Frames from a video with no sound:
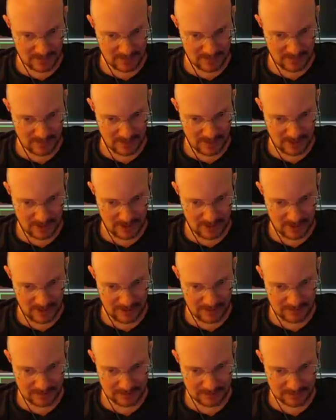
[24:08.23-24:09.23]
Go
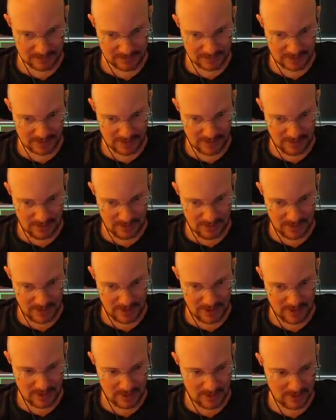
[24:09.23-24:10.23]
there. Let's get you to
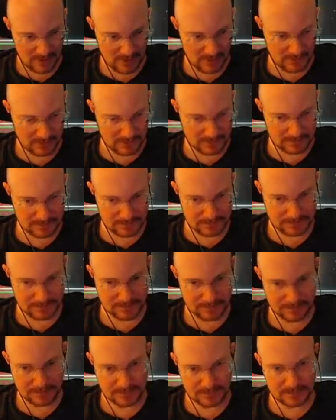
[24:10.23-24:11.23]
heal.
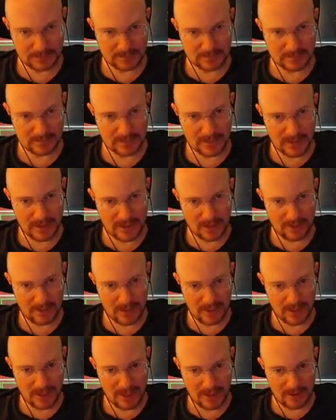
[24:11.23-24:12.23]
I think we
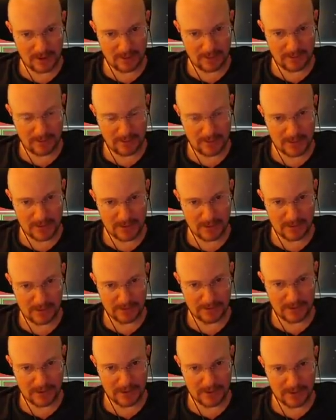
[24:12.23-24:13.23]
get out of here before the solar
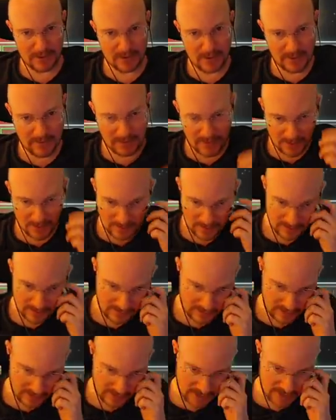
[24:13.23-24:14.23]
flare goes off, though.
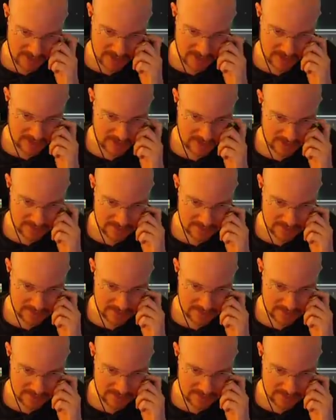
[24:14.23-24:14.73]
Very nice.